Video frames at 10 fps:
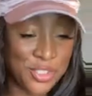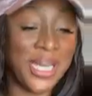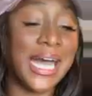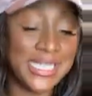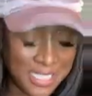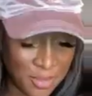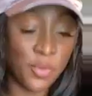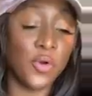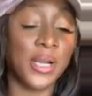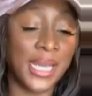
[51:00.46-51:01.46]
guys in the
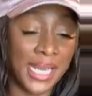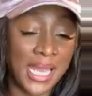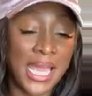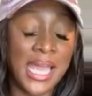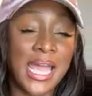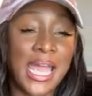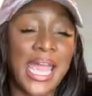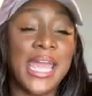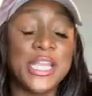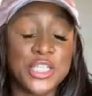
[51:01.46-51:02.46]
morning,
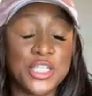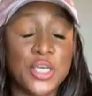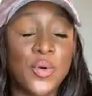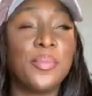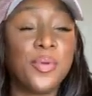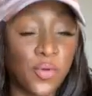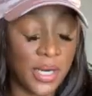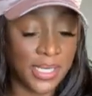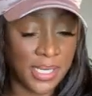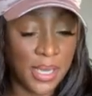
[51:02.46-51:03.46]
it is so
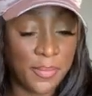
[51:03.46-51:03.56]
important,